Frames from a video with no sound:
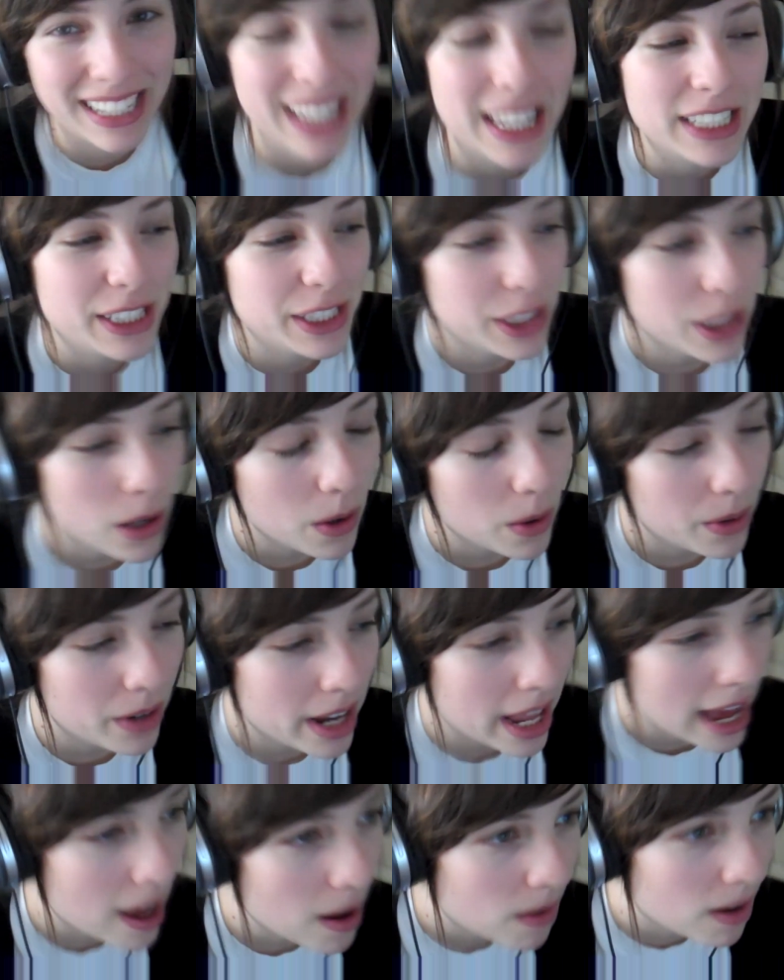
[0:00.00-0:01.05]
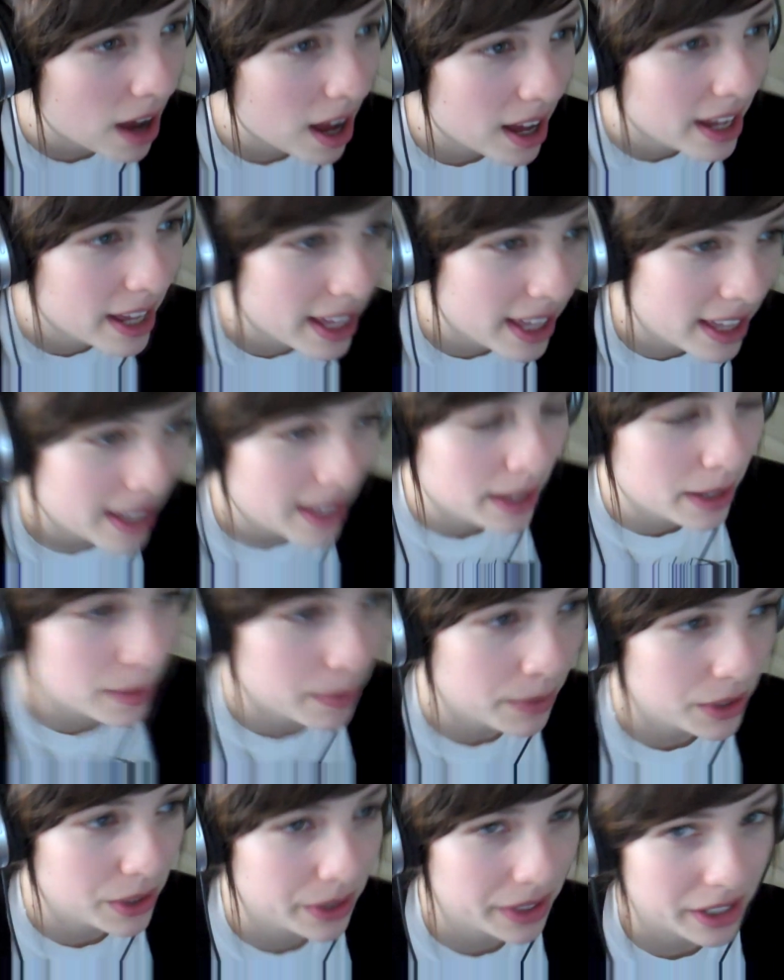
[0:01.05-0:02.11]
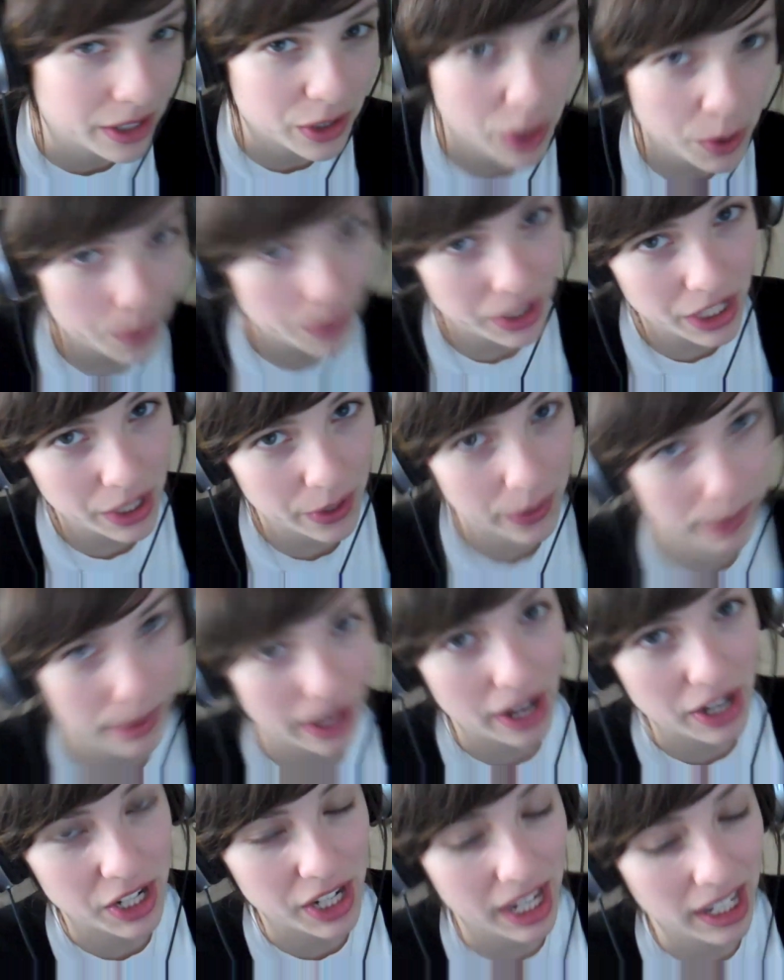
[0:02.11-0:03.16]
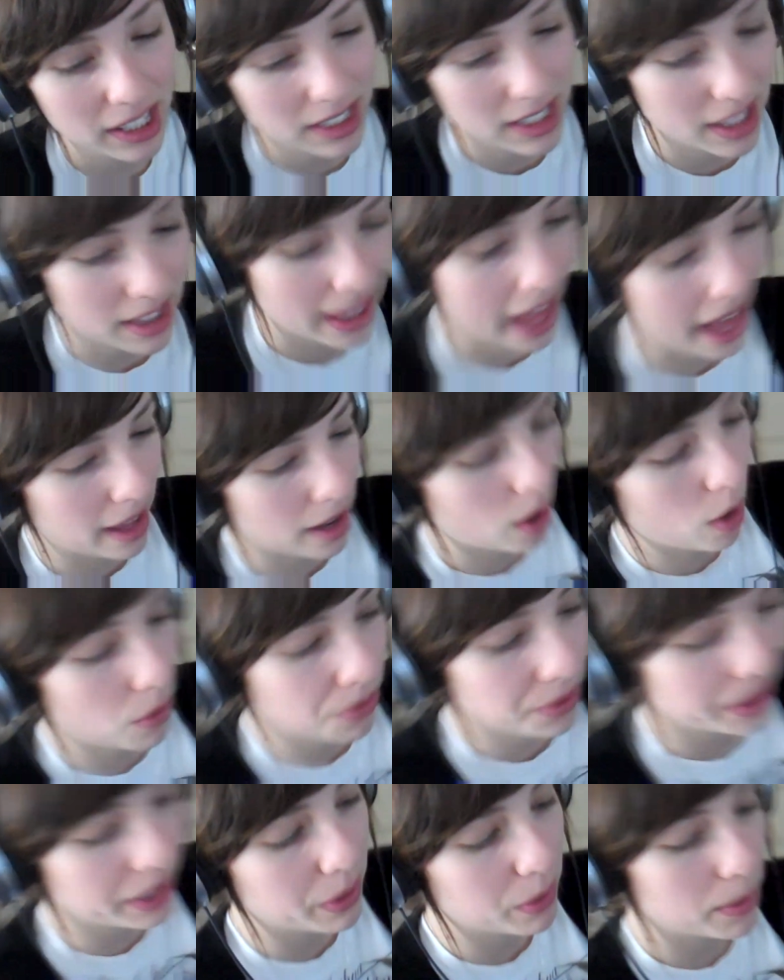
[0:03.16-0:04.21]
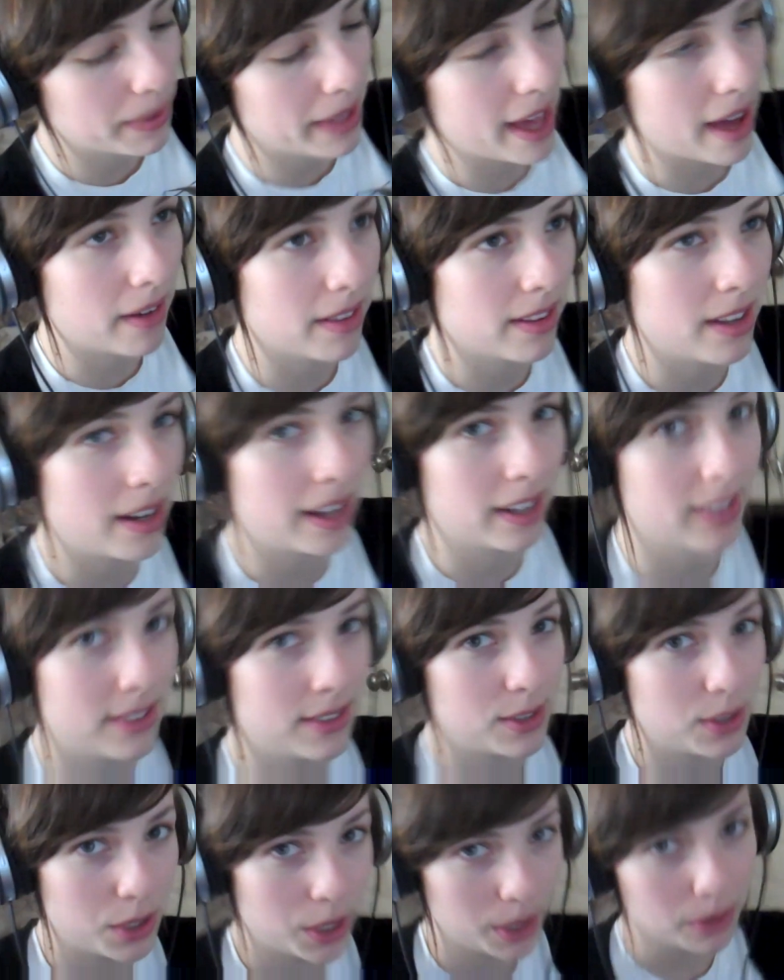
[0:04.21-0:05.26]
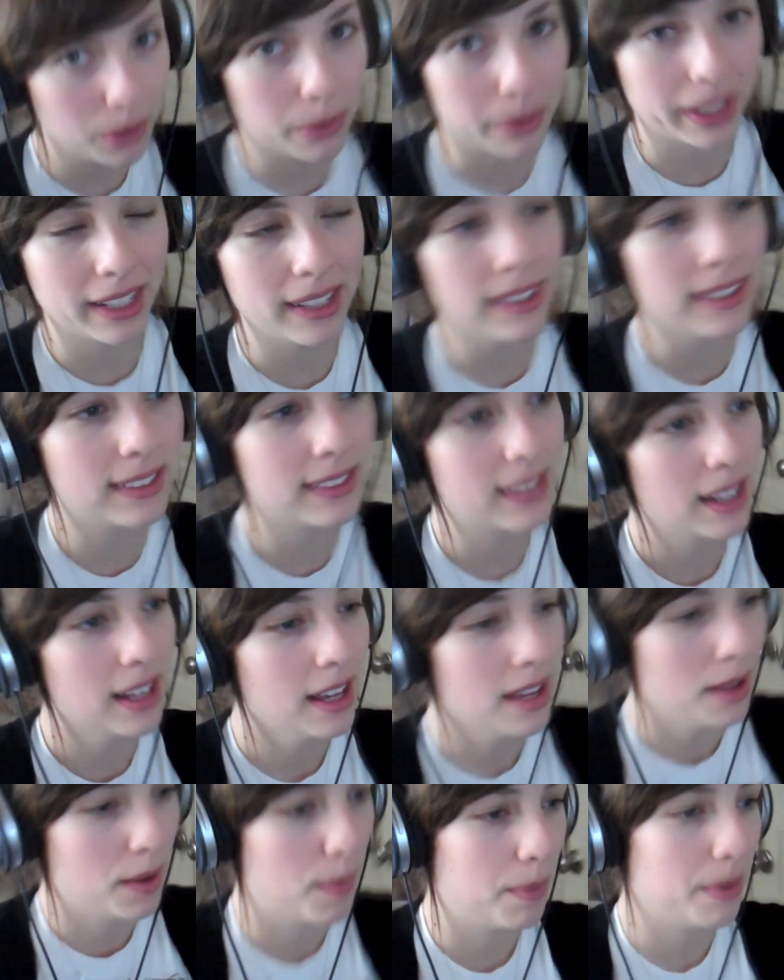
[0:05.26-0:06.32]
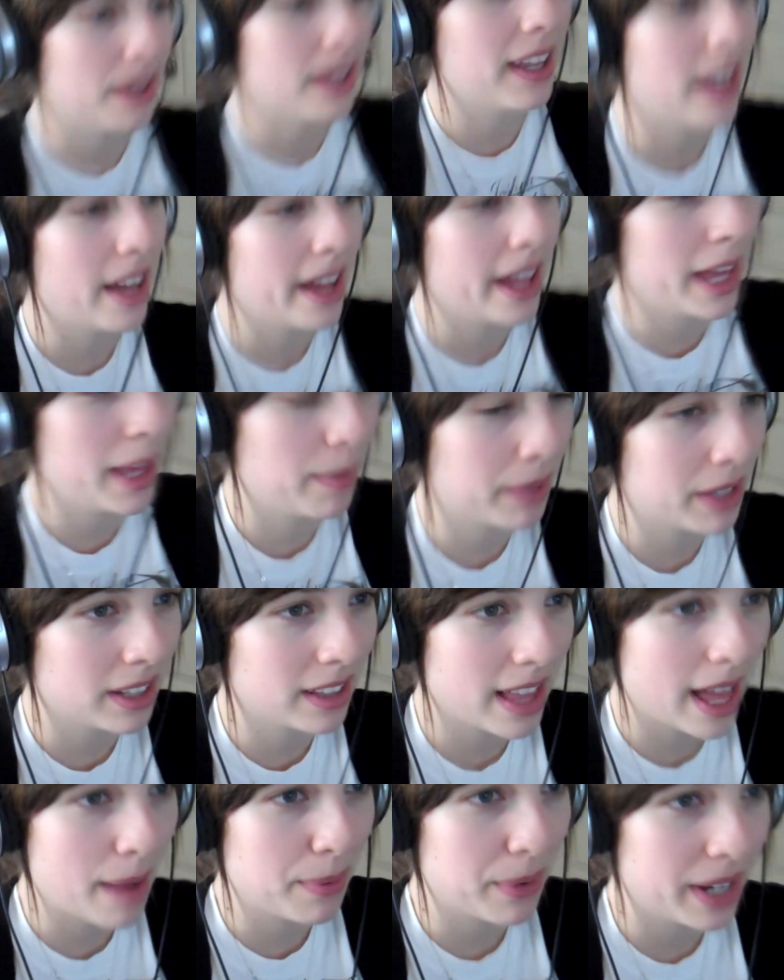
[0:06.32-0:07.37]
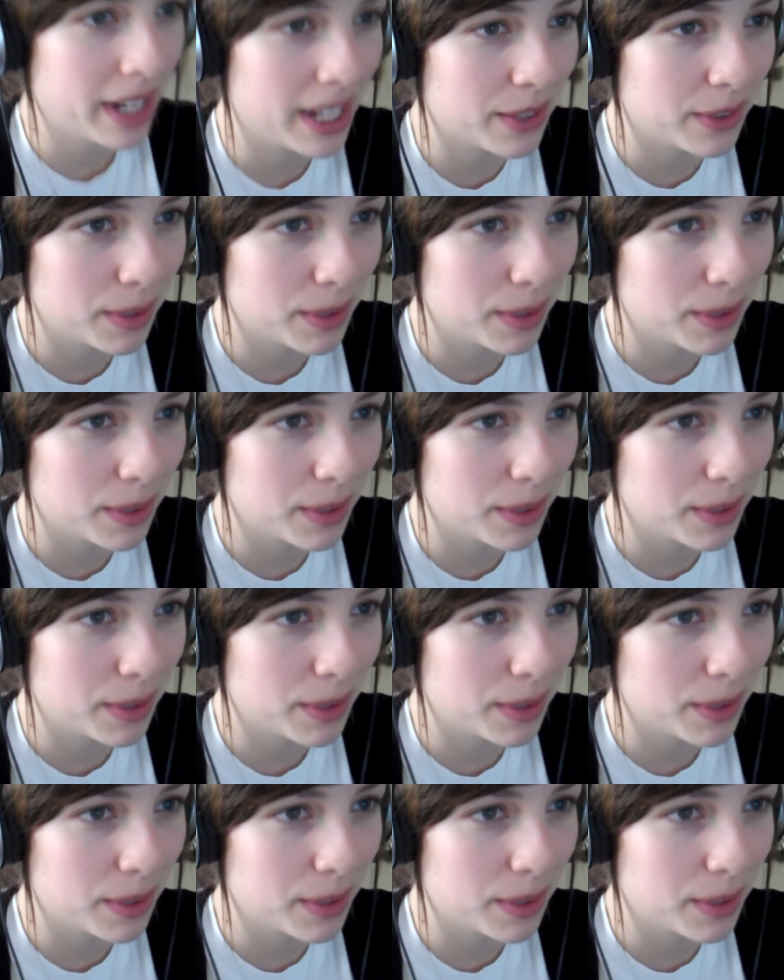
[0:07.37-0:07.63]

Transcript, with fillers: So now I am doing a super secret project that hopefully will be out in the next two weeks, but I'm collaborating